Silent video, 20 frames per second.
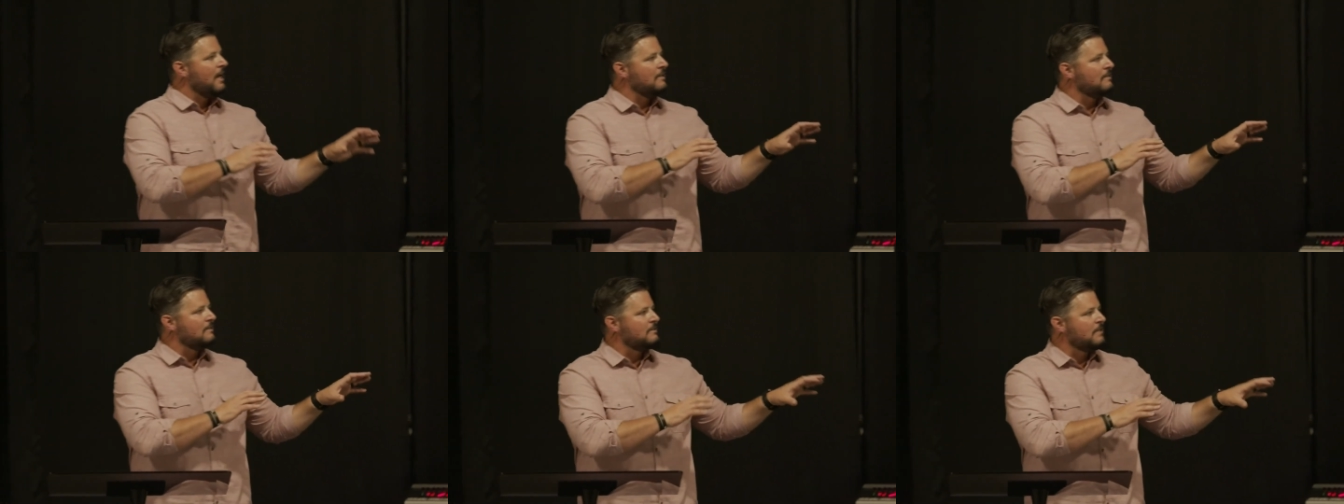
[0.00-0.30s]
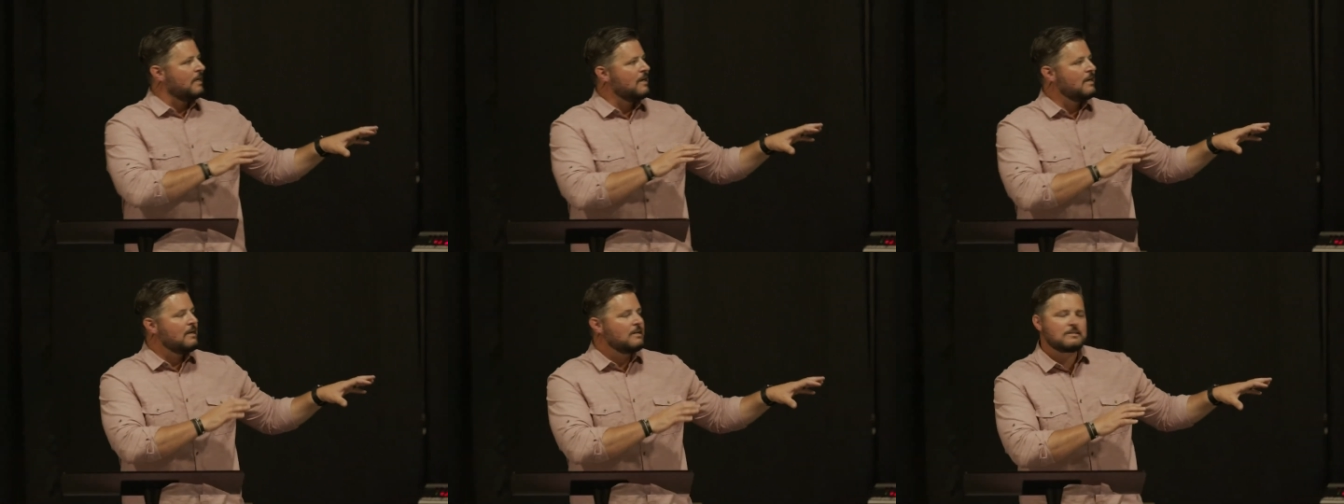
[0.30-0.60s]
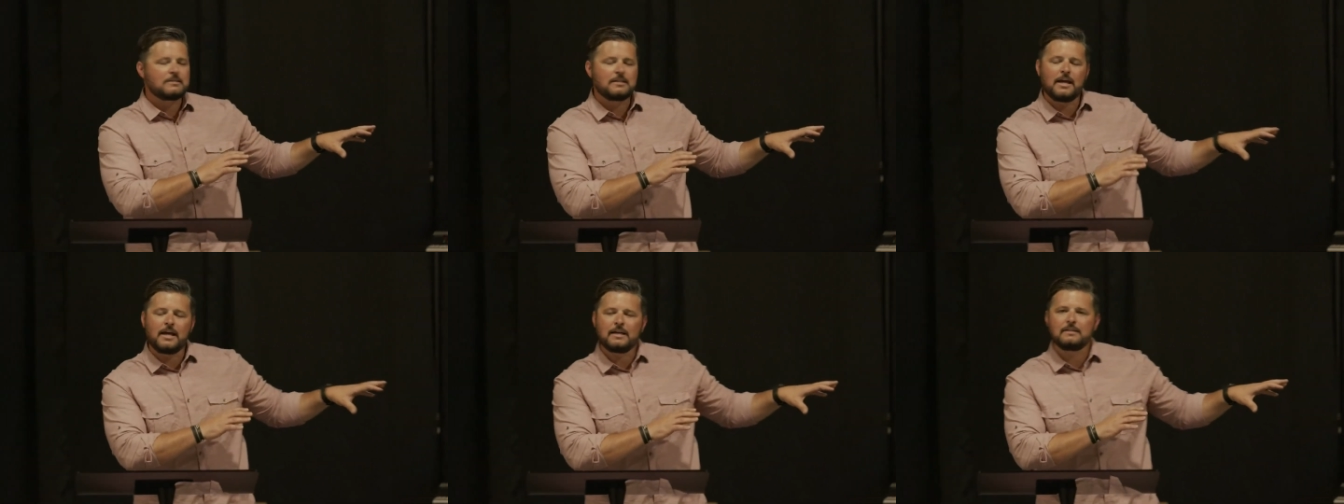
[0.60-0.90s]
and
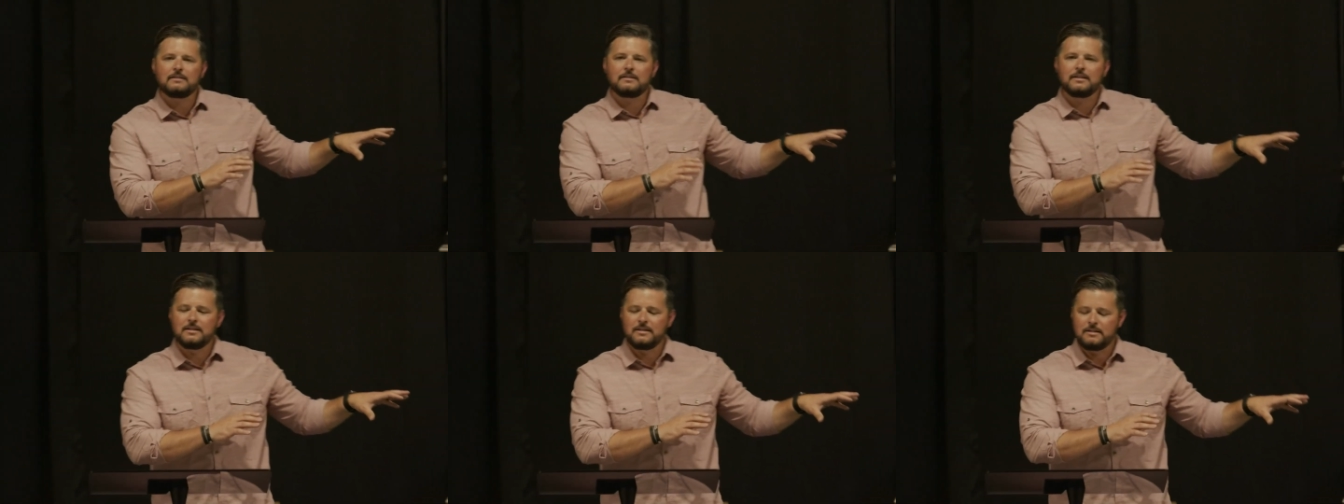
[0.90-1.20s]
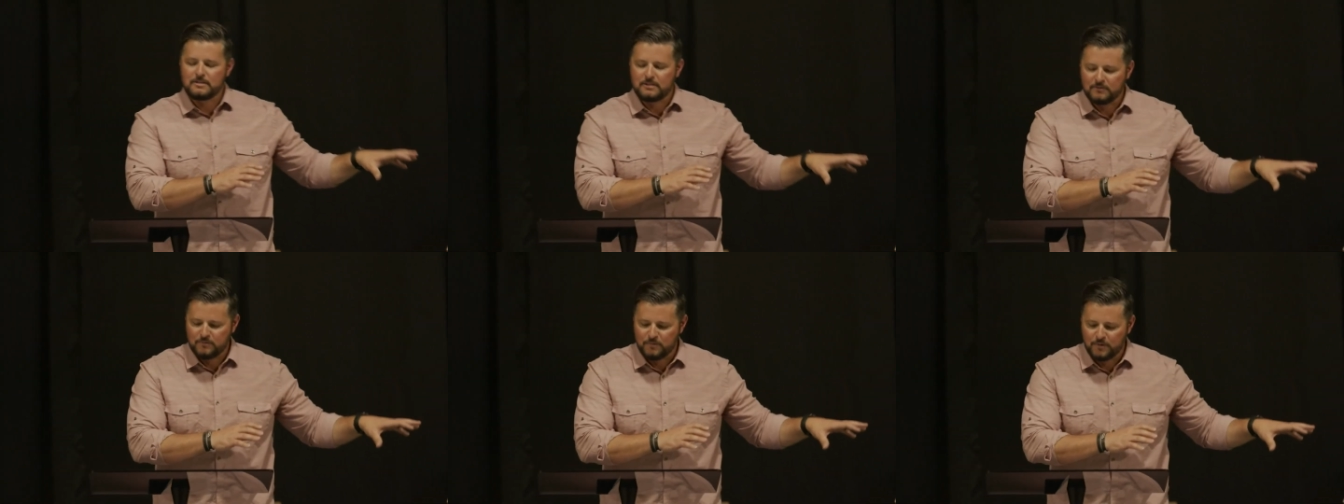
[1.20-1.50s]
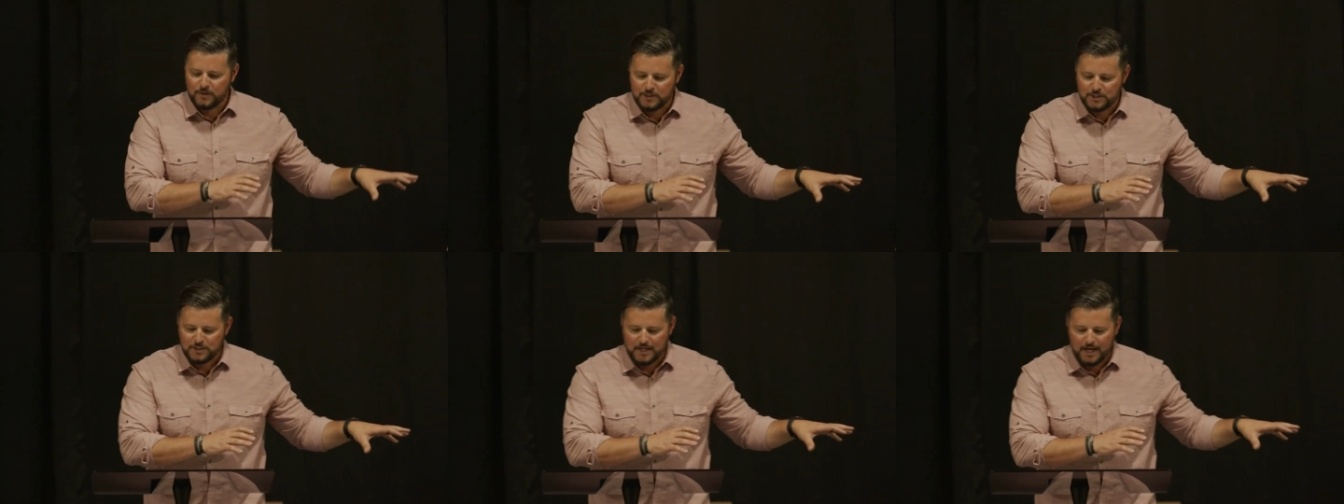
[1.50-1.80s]
things like these,
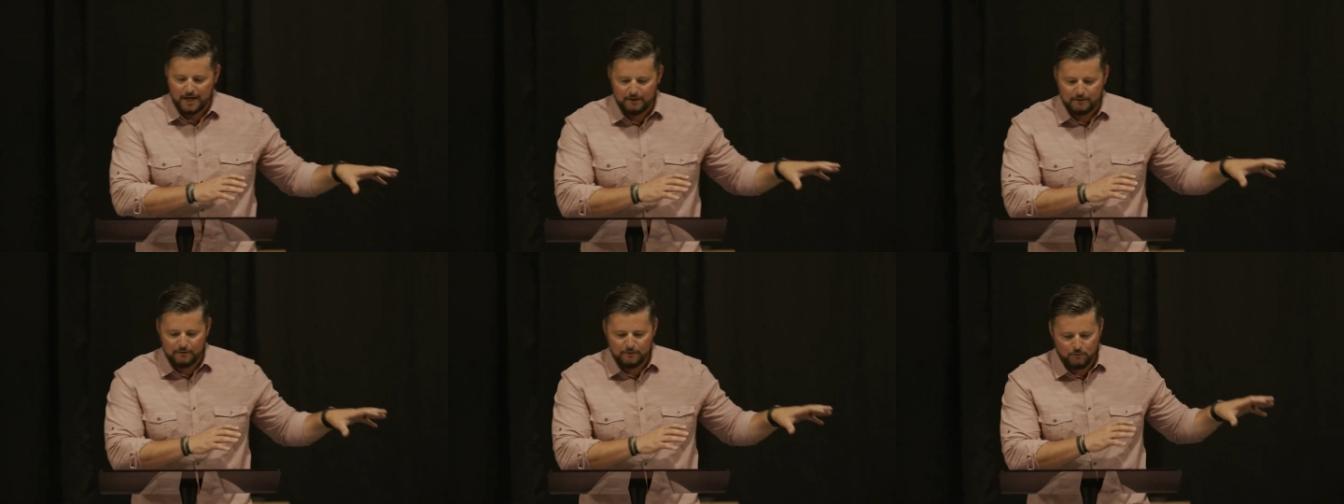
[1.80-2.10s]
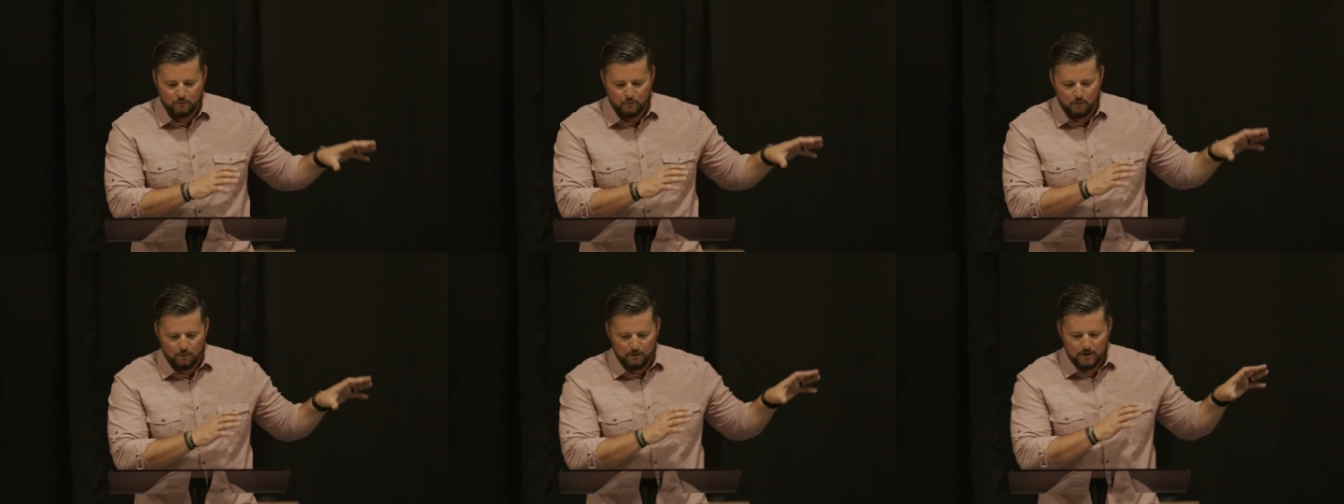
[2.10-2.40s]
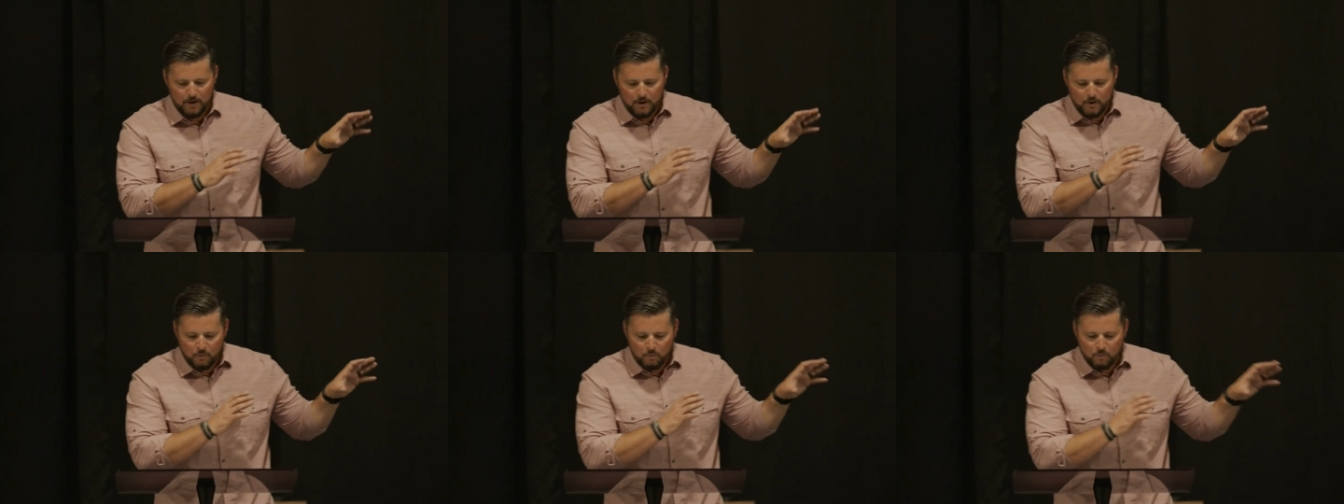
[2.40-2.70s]
of which I
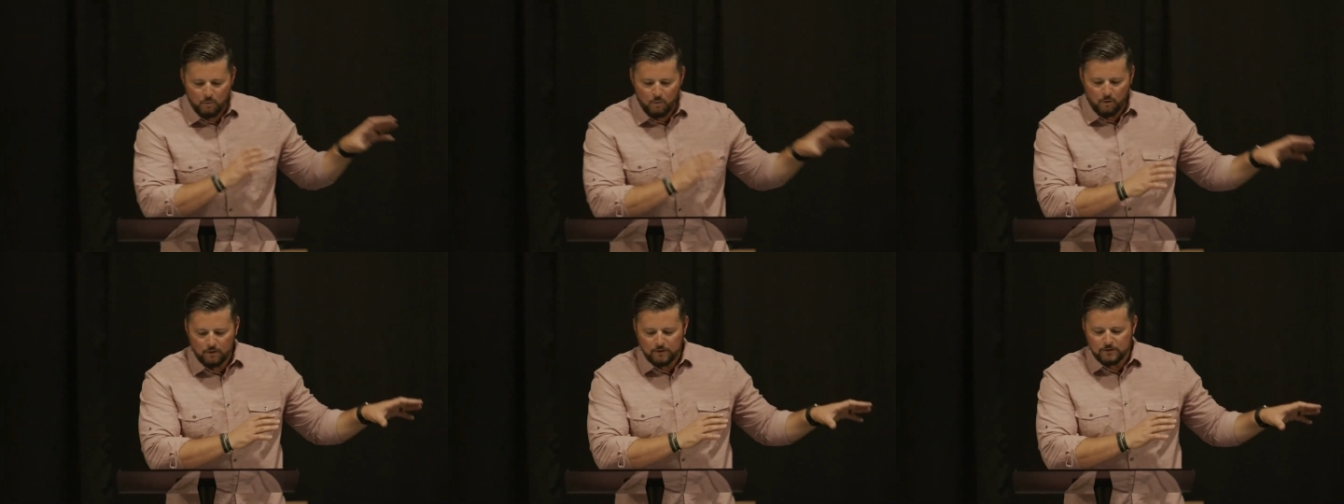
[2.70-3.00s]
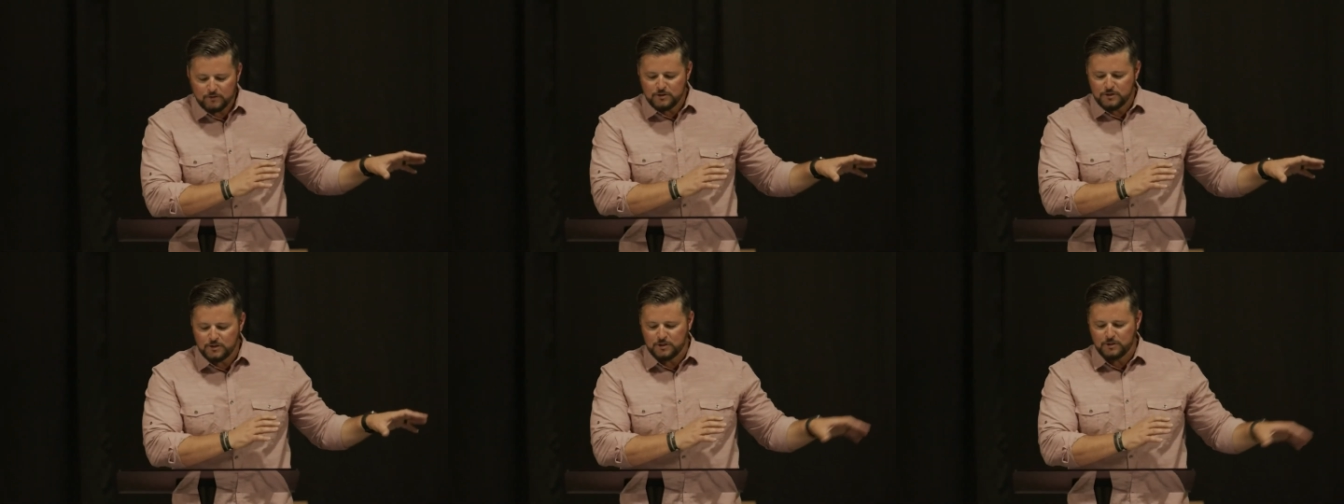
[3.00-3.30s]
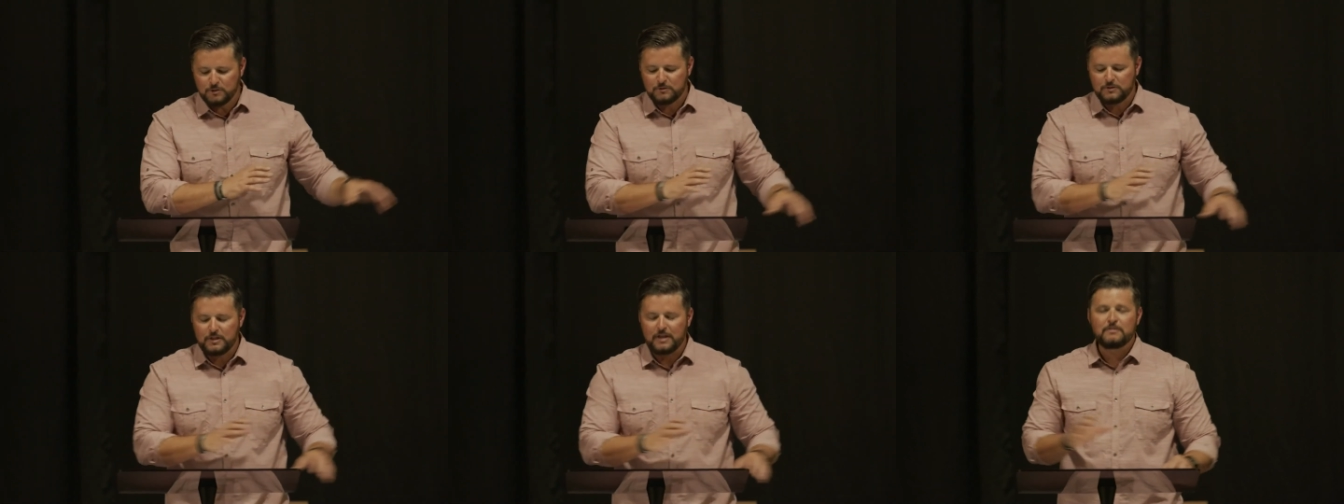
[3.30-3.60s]
forewarned
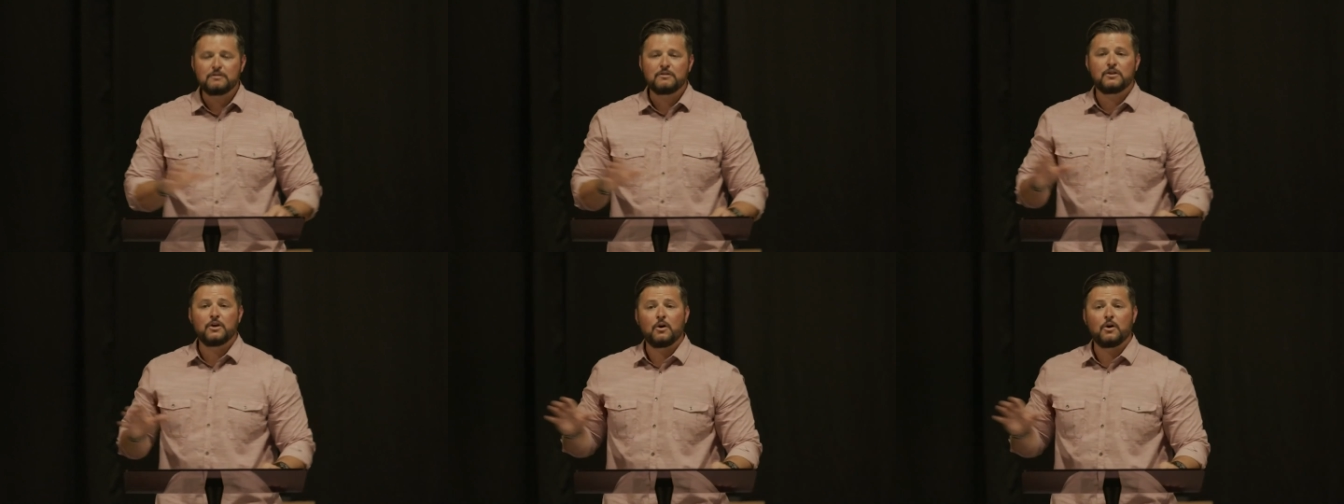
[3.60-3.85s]
you that